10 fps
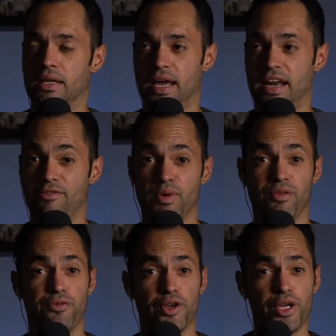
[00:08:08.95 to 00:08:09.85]
and I've been
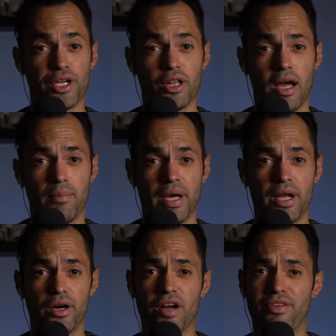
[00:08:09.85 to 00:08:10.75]
feeling a lot
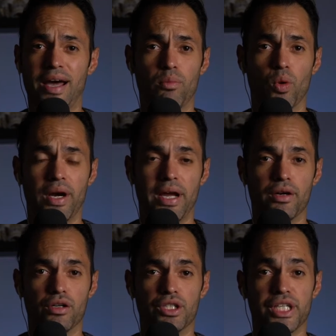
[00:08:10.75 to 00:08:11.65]
better. I've had more
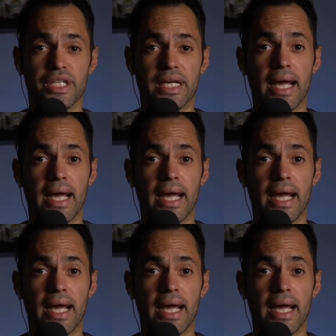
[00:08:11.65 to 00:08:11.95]
energy,